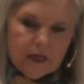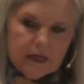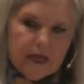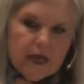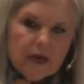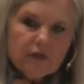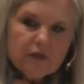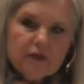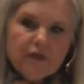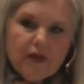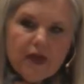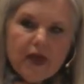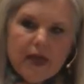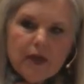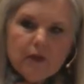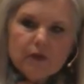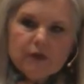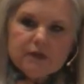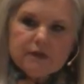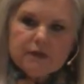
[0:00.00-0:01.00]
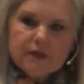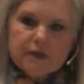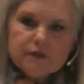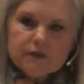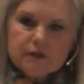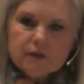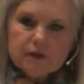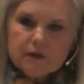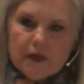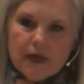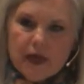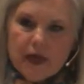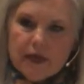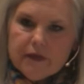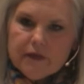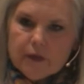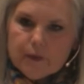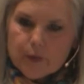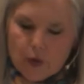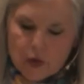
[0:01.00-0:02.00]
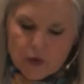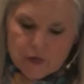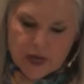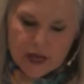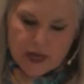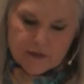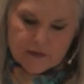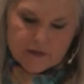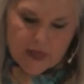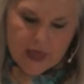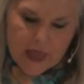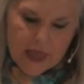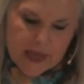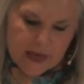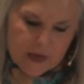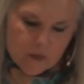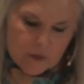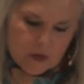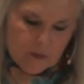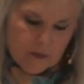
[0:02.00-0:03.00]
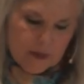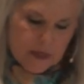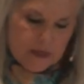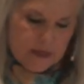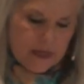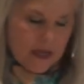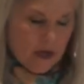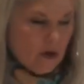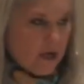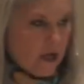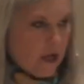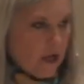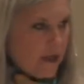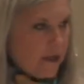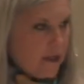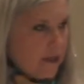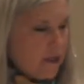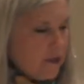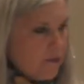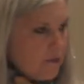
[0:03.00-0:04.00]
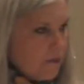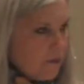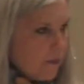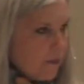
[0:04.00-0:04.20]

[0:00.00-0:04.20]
Now the they, when it says the they, the pronoun they would have been Elkanah,